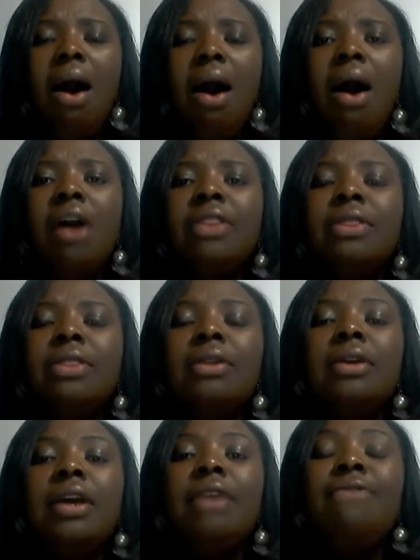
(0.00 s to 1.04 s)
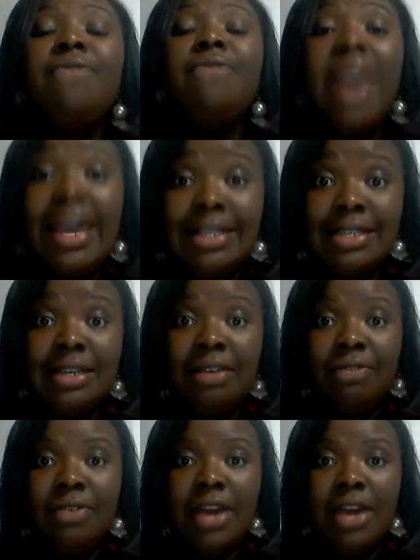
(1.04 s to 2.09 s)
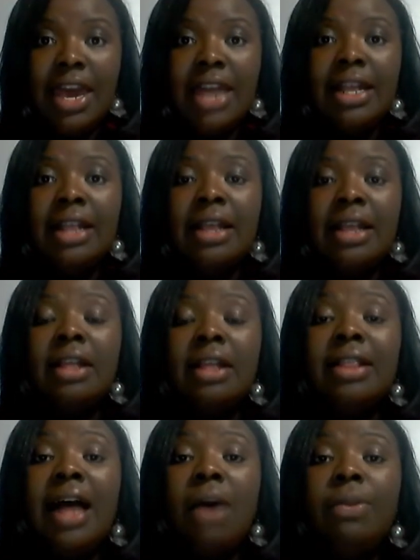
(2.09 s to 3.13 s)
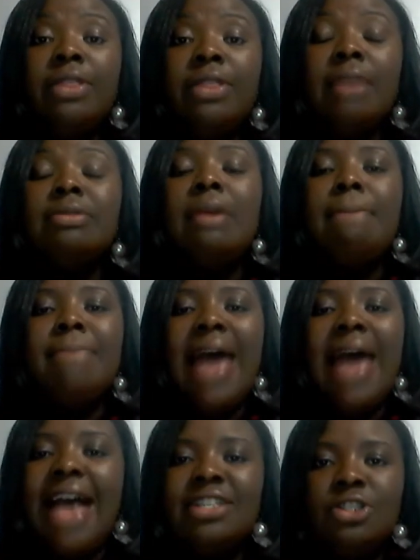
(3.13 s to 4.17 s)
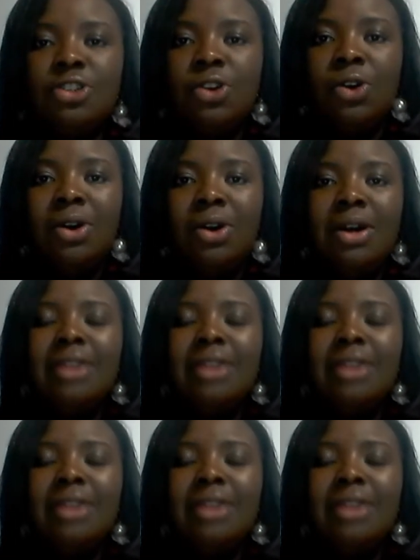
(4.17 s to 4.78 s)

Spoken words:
are effective in allowing them to master